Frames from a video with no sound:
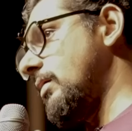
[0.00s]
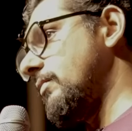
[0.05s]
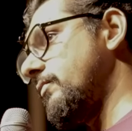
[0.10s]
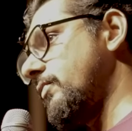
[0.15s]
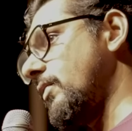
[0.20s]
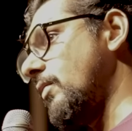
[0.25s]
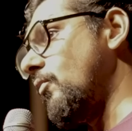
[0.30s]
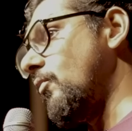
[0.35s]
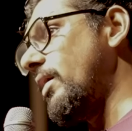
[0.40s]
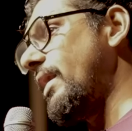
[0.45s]

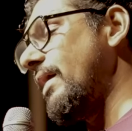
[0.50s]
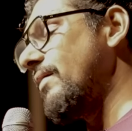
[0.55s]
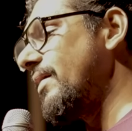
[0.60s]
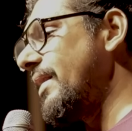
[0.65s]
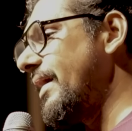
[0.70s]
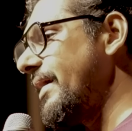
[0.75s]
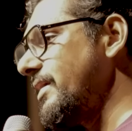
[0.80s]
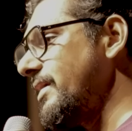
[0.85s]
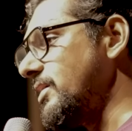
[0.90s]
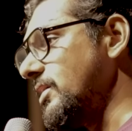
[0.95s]
From whatever
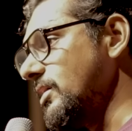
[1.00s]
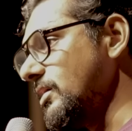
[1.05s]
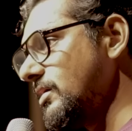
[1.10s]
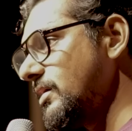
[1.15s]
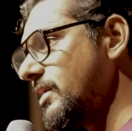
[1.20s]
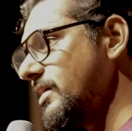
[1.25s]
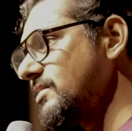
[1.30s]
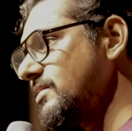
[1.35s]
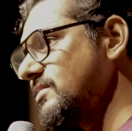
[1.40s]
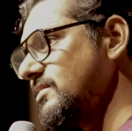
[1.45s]
I
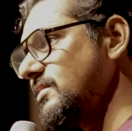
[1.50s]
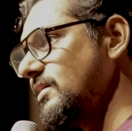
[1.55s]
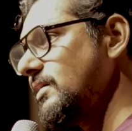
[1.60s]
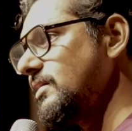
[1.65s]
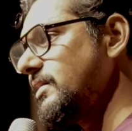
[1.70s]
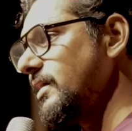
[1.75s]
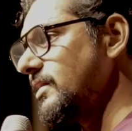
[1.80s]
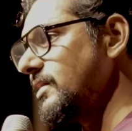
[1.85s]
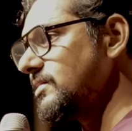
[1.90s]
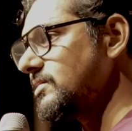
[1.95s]
hear and see,
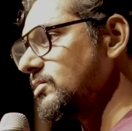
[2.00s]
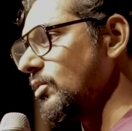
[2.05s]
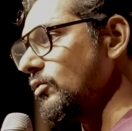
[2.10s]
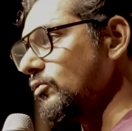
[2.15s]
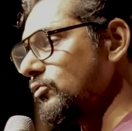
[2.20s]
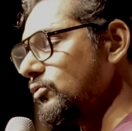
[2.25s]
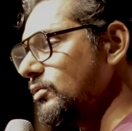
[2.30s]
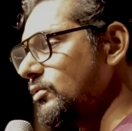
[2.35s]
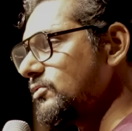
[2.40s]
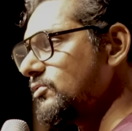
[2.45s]
there is
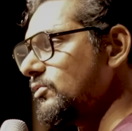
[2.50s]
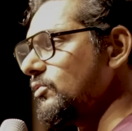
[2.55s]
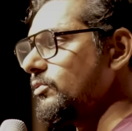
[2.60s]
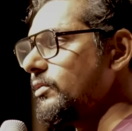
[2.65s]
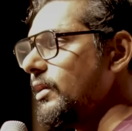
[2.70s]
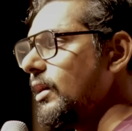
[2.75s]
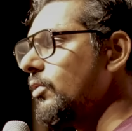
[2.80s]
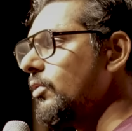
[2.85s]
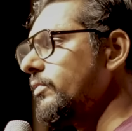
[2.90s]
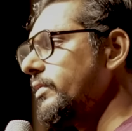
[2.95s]
also a
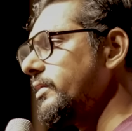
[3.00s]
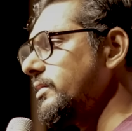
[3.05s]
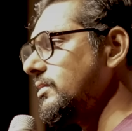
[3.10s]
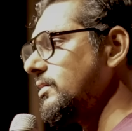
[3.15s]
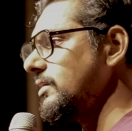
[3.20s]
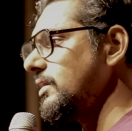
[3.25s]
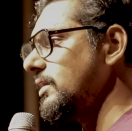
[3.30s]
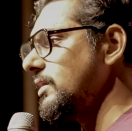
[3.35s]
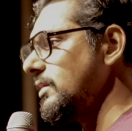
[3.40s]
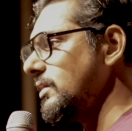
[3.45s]
slowdown
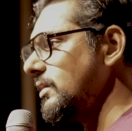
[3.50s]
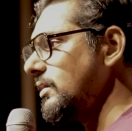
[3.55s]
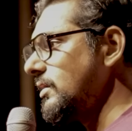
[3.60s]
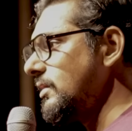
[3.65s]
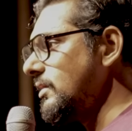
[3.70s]
in the